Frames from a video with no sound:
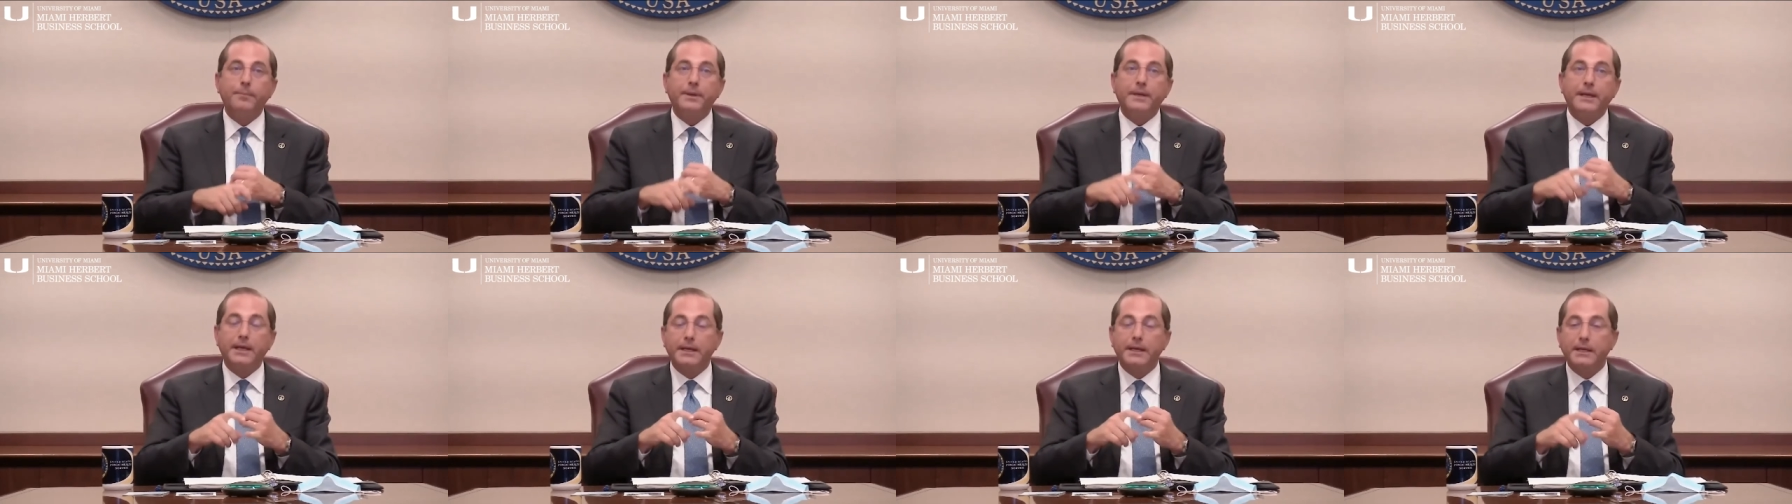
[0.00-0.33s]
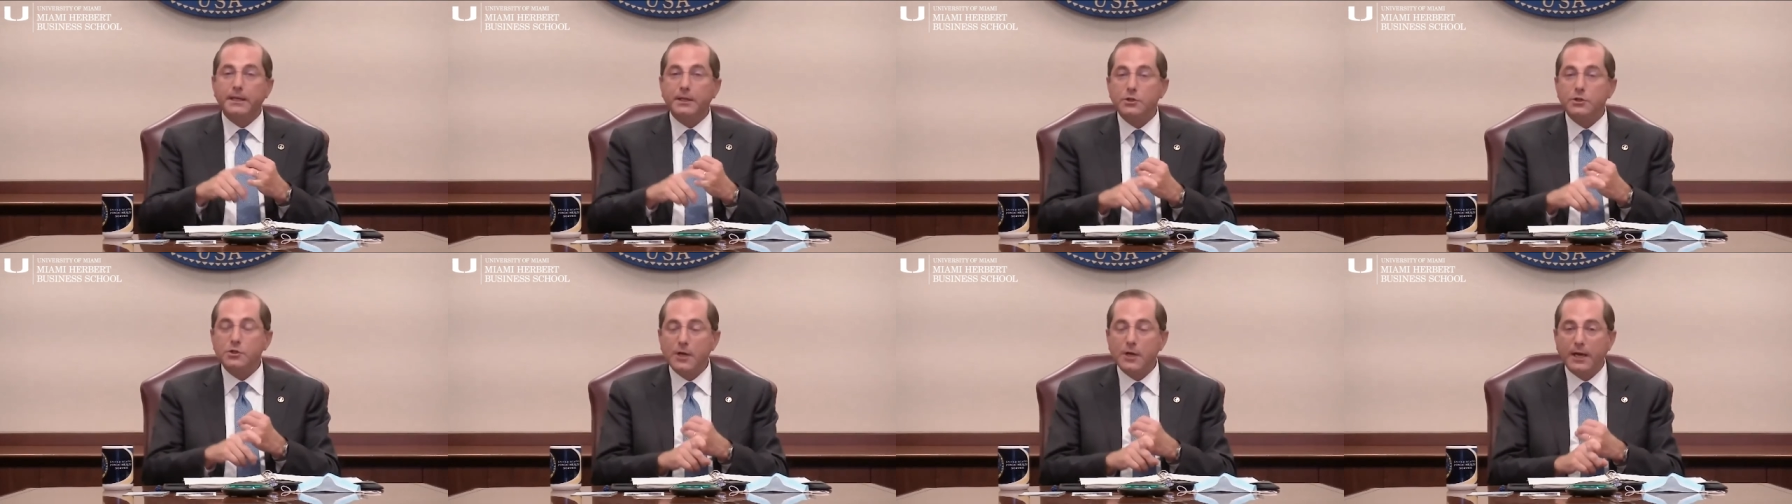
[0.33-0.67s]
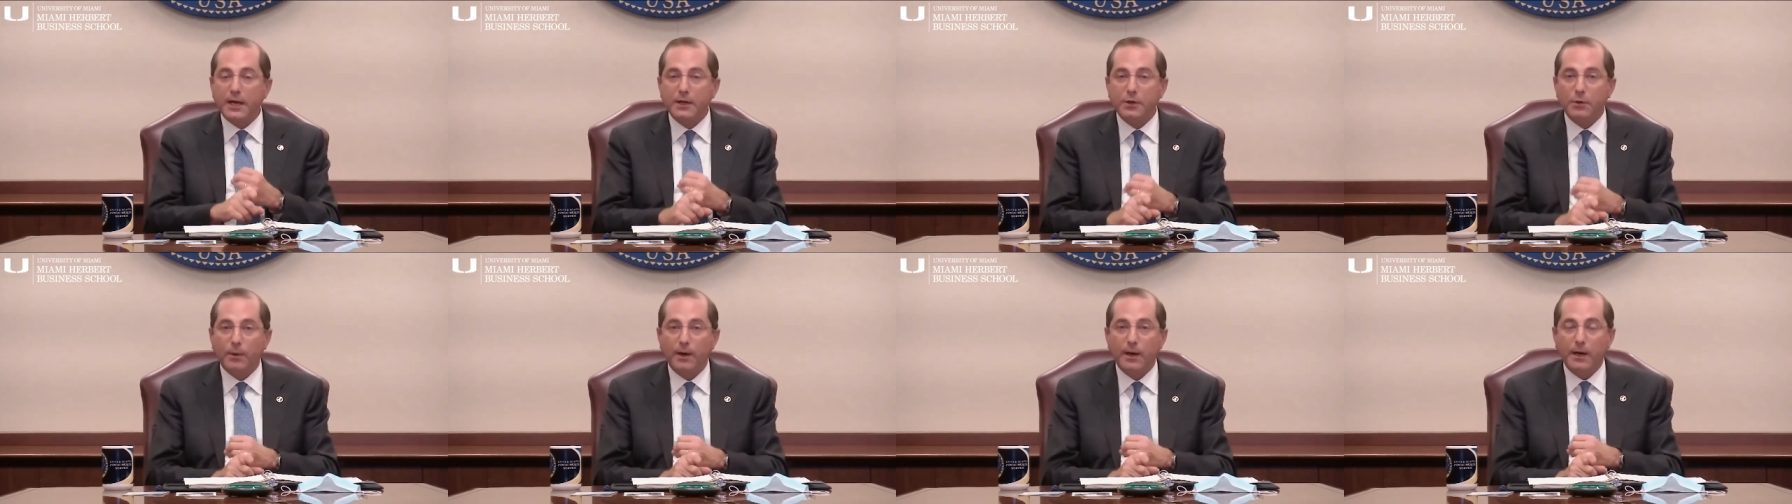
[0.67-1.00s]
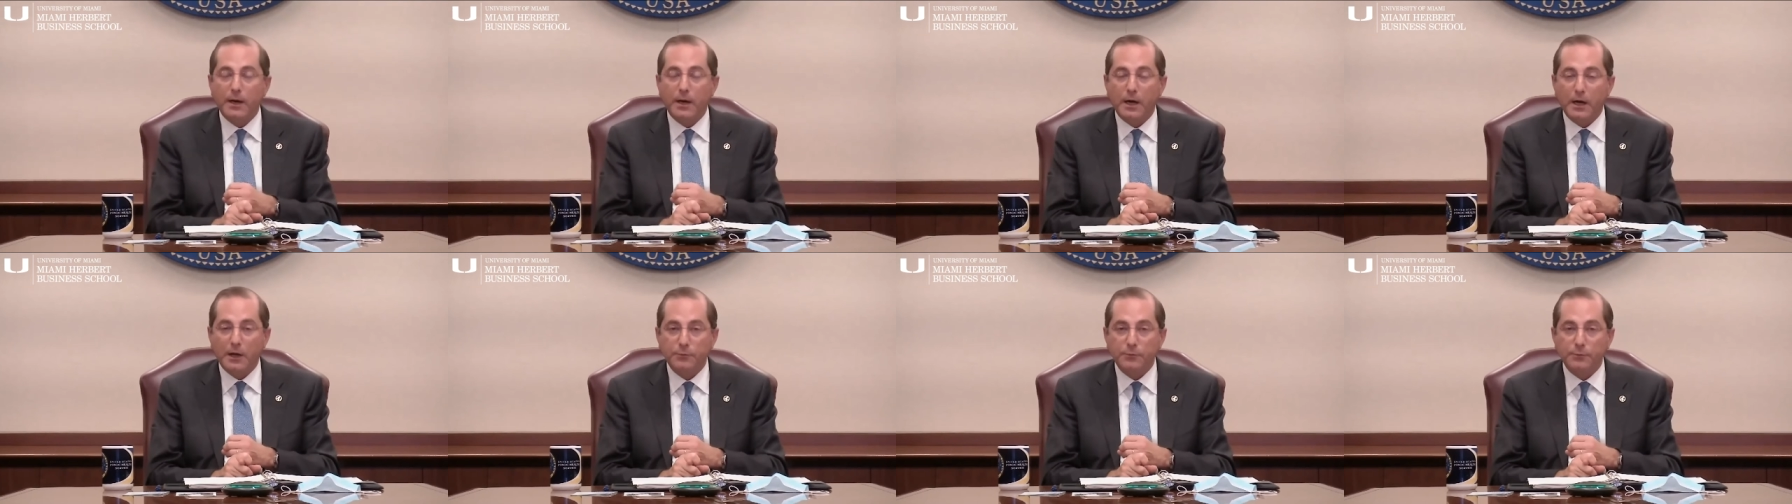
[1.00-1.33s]
Beginning in January,
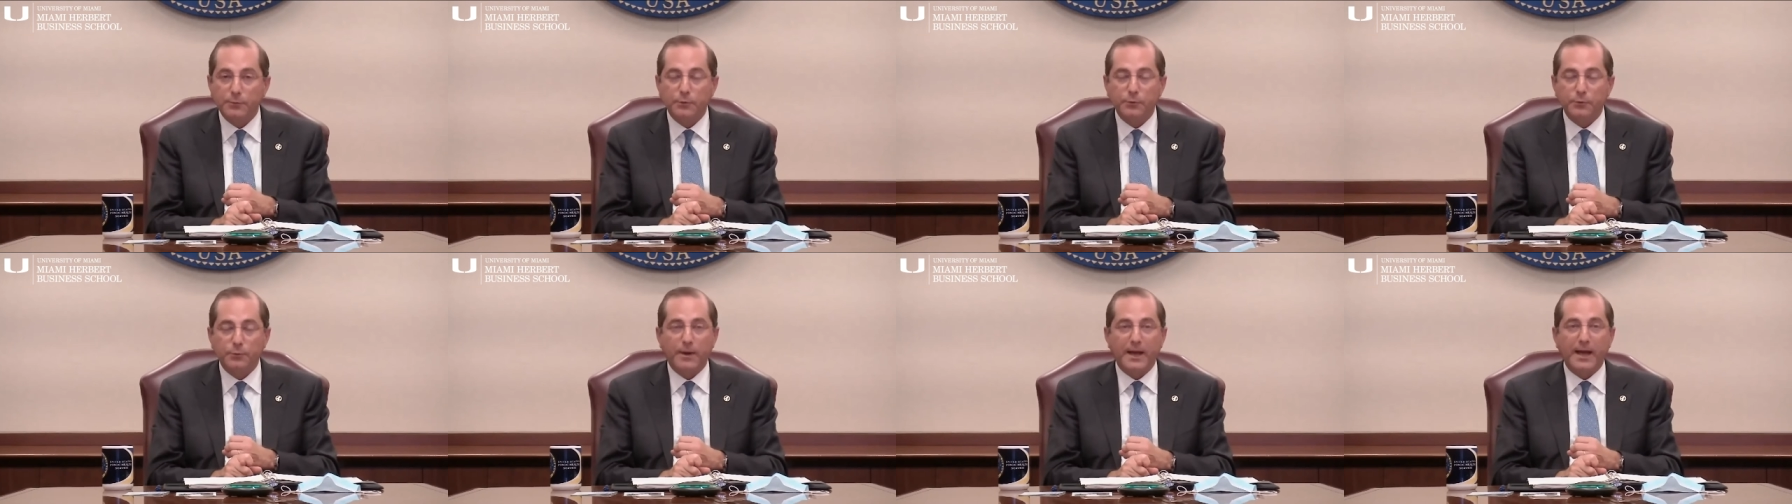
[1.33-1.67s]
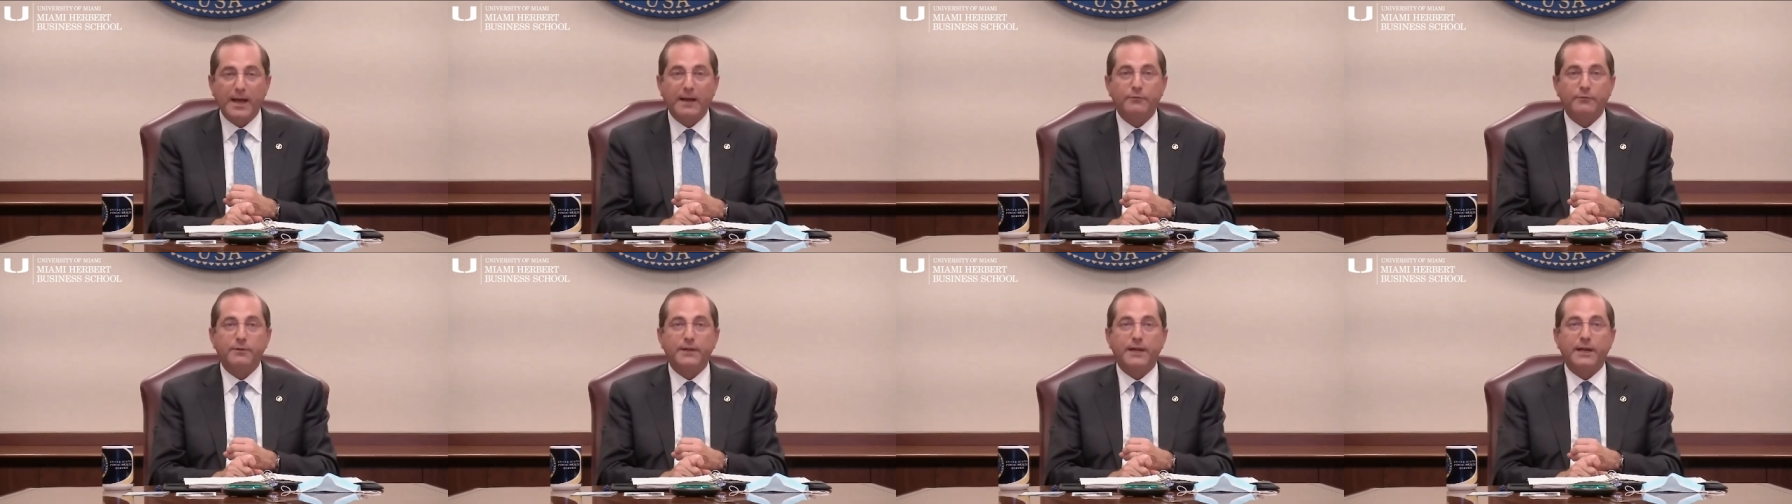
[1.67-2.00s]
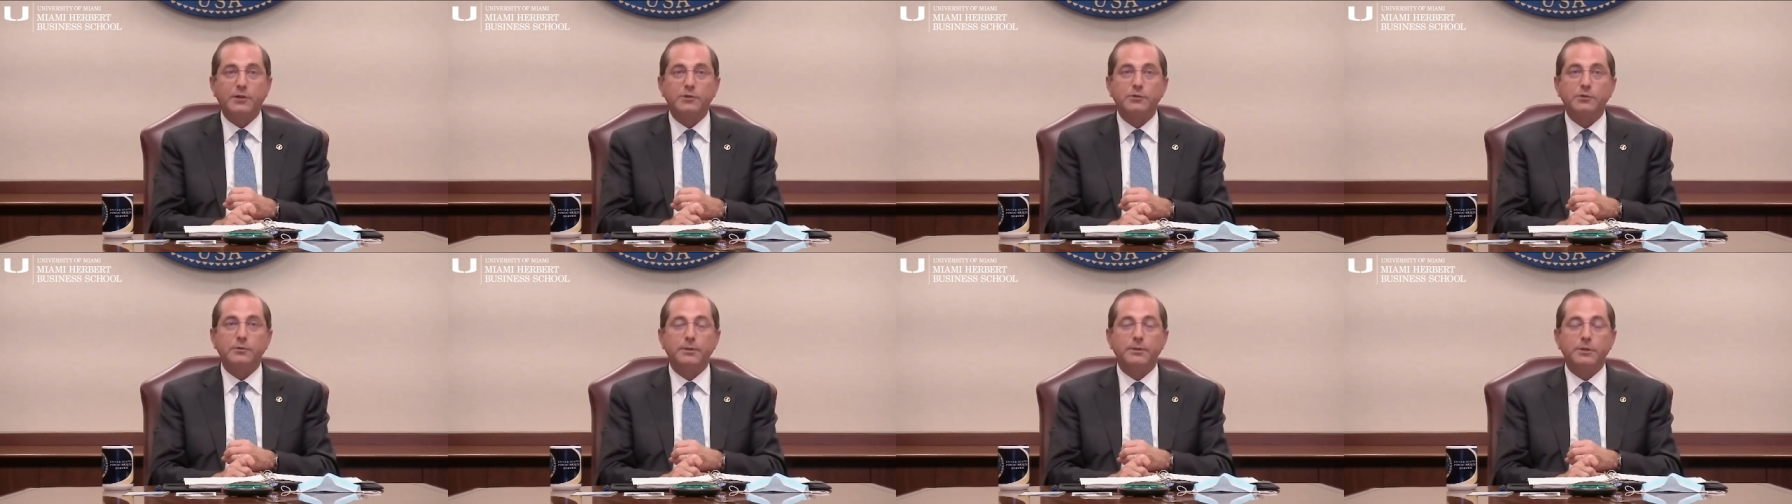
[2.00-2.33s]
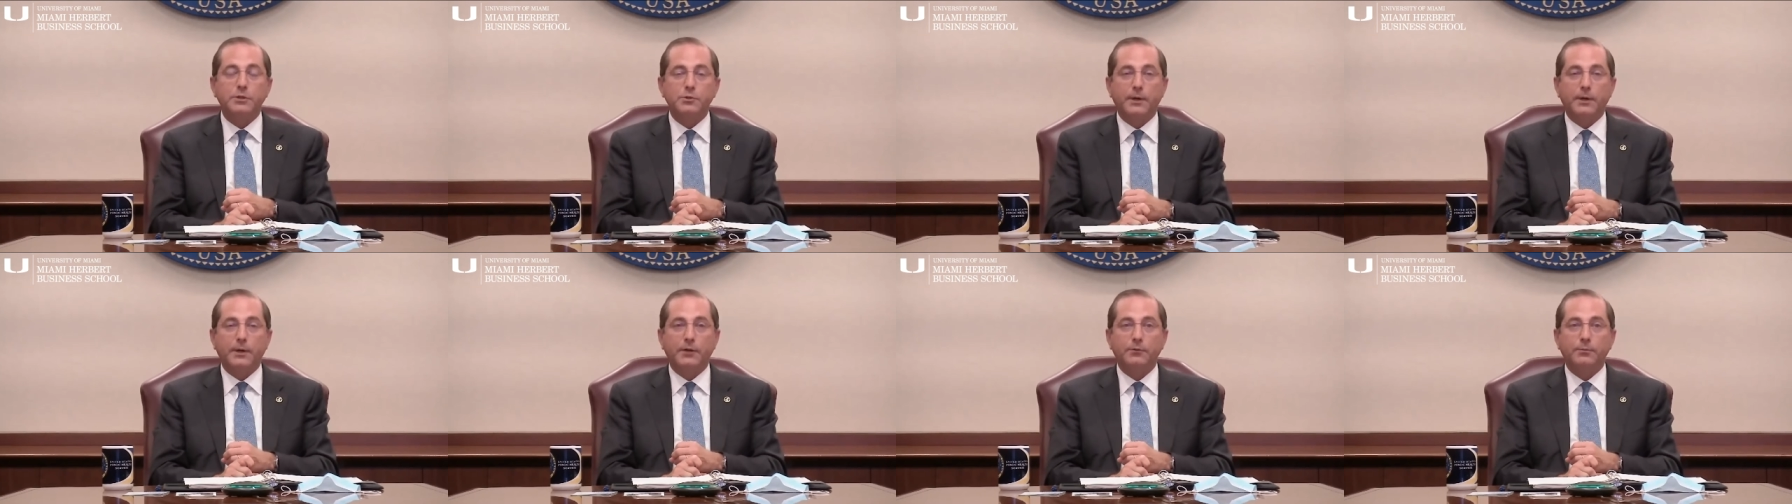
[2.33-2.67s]
hospitals will have to actually
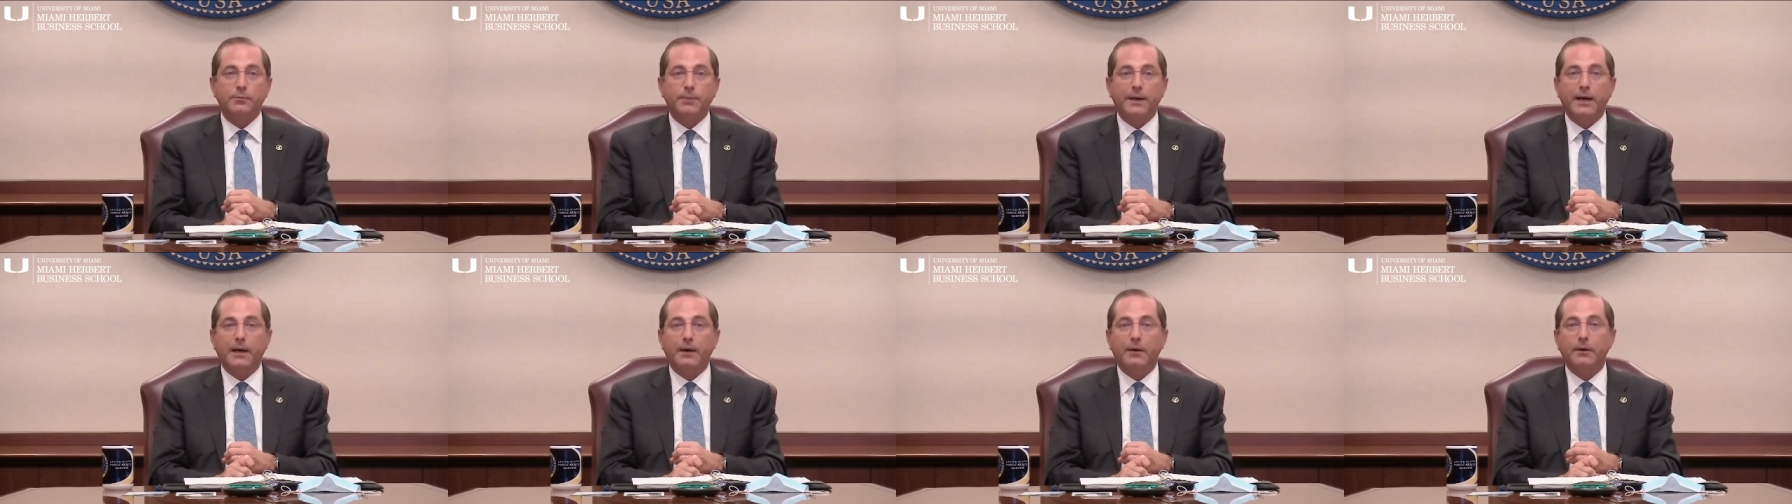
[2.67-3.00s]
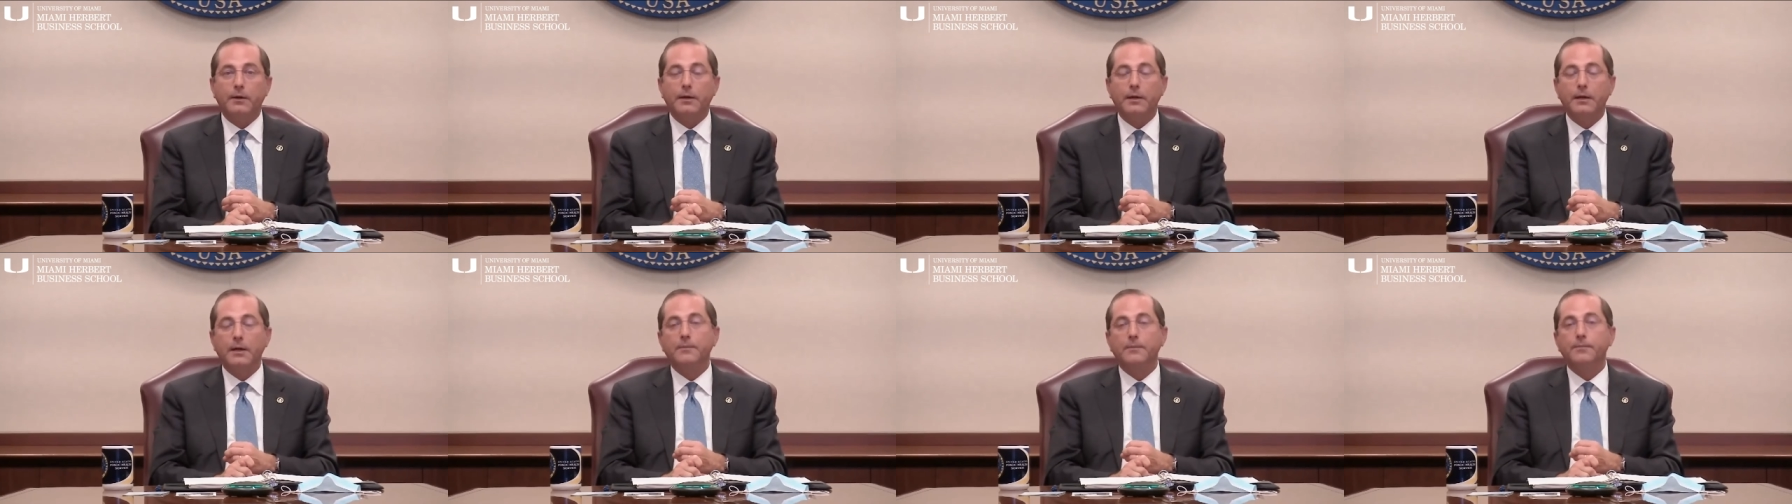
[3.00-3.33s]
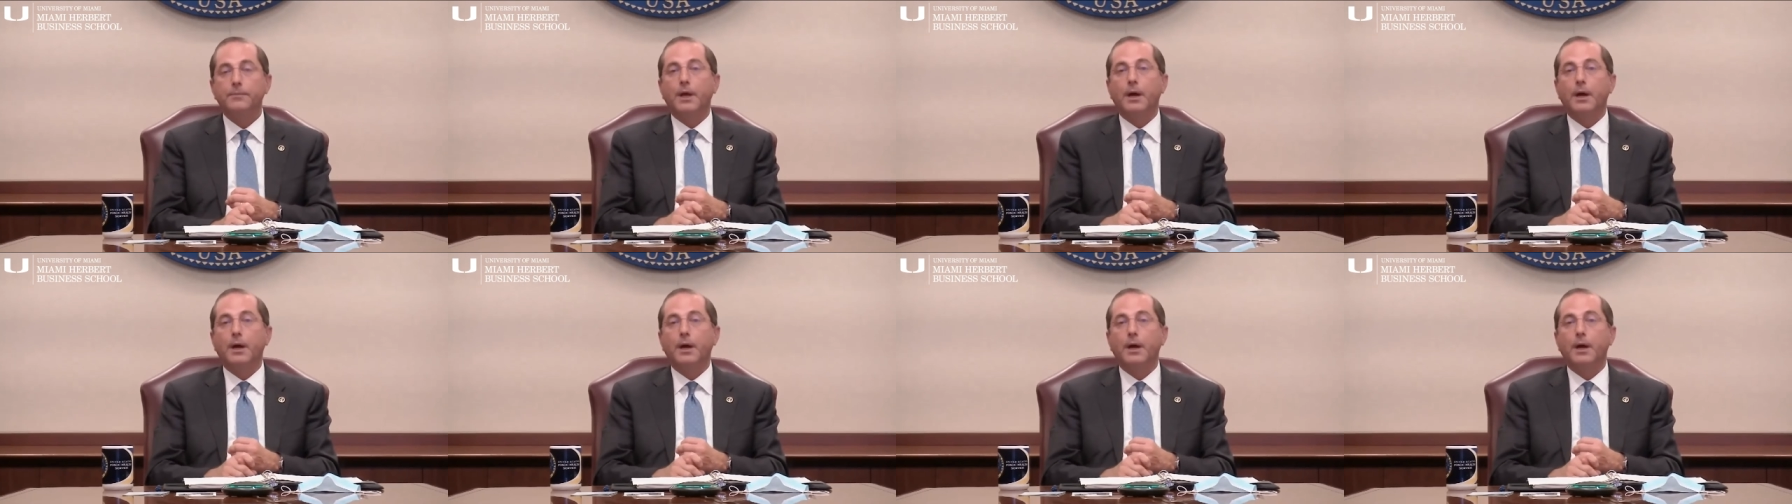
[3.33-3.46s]
be transparent